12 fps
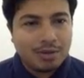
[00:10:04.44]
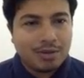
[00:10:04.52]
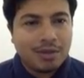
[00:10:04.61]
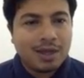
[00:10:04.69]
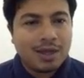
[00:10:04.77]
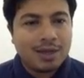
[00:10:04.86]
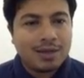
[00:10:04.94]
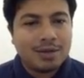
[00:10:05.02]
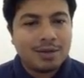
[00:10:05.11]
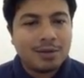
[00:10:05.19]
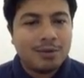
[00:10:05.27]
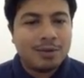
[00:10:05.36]
that
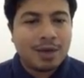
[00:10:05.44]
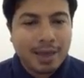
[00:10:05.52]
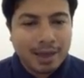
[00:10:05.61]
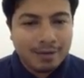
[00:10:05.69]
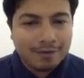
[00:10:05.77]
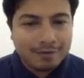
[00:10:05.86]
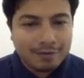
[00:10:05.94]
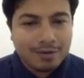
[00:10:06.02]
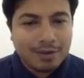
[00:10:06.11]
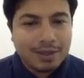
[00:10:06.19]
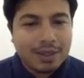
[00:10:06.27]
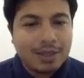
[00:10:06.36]
you have.
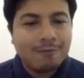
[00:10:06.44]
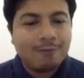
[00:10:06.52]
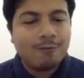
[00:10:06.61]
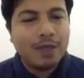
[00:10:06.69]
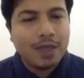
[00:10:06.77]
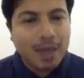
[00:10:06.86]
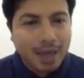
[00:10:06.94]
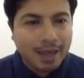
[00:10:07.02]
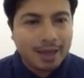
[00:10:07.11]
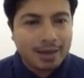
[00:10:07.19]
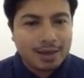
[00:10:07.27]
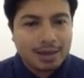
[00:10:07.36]
So if we
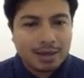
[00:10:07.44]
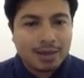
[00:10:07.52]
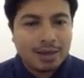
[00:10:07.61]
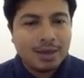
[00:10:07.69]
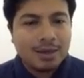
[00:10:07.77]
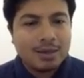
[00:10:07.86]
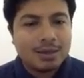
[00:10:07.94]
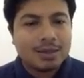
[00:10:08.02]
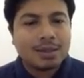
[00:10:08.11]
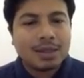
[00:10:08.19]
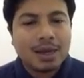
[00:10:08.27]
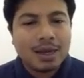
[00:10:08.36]
had a
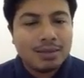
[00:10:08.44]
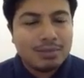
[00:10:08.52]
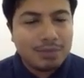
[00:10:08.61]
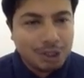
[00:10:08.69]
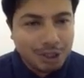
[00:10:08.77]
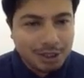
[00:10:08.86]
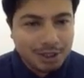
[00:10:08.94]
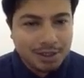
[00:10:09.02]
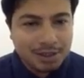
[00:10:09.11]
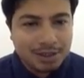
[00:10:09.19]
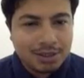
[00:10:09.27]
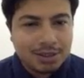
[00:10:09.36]
time
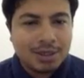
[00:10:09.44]
machine,